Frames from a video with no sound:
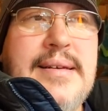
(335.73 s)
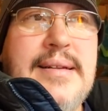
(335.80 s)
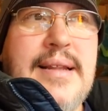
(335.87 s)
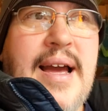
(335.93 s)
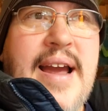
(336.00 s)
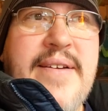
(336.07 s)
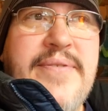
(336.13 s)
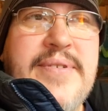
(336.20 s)

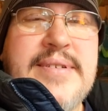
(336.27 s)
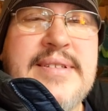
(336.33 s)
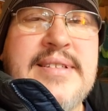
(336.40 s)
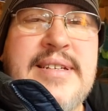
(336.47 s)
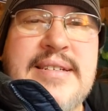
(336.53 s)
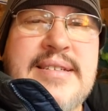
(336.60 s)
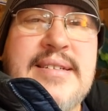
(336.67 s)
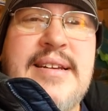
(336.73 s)
Life is
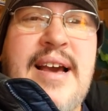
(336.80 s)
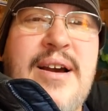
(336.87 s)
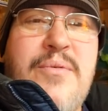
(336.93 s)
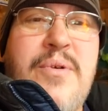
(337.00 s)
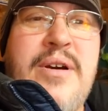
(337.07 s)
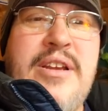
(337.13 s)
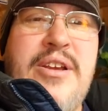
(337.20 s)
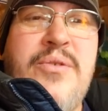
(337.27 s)
just not
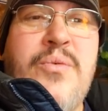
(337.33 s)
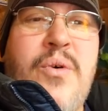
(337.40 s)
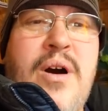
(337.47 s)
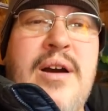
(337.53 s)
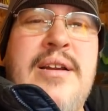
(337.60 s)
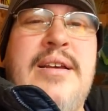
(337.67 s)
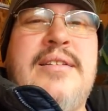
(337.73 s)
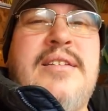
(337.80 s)
what you
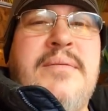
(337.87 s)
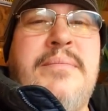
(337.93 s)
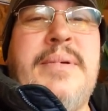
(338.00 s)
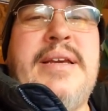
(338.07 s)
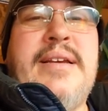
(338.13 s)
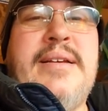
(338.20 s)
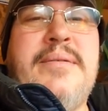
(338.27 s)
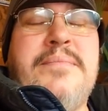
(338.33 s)
want it to
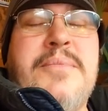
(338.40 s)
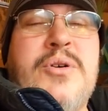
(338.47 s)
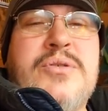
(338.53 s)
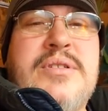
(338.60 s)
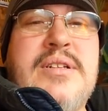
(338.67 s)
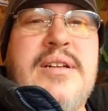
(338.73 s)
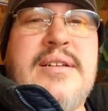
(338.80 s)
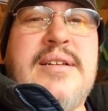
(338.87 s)
be
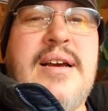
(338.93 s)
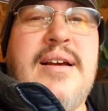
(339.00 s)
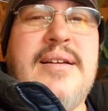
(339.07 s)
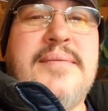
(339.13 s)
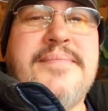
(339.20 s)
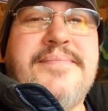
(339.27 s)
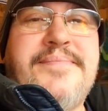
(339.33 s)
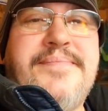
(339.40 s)
most of the
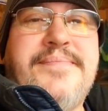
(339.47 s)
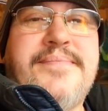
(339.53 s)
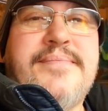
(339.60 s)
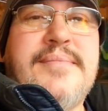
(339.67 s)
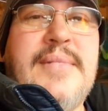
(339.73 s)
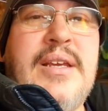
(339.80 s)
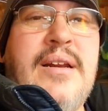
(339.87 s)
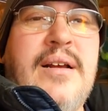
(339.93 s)
time,
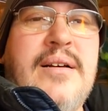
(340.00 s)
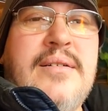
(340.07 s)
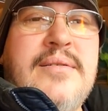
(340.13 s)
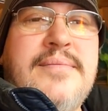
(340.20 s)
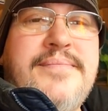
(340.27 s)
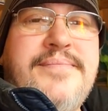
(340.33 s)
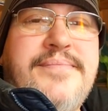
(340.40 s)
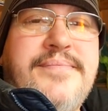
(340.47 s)
you know.